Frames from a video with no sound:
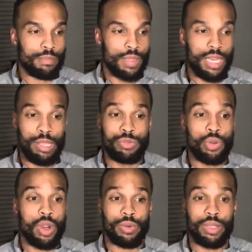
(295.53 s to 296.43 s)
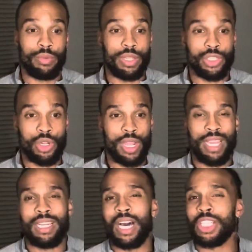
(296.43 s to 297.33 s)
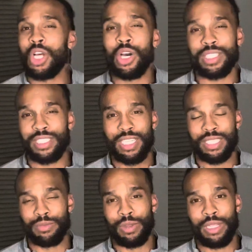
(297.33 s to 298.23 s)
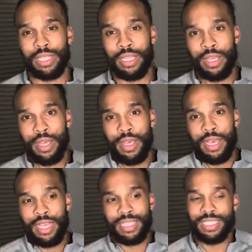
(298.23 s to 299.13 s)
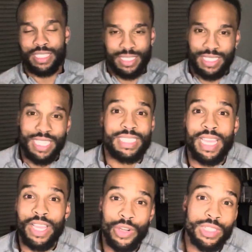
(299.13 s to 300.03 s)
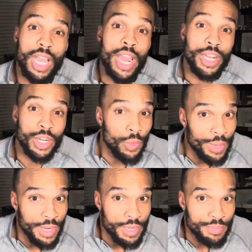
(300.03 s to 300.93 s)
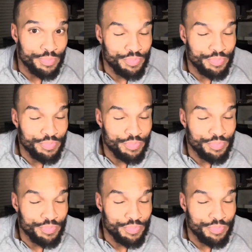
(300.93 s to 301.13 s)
and he was going really, really strong. And a loss doesn't really doesn't dictate your entire career.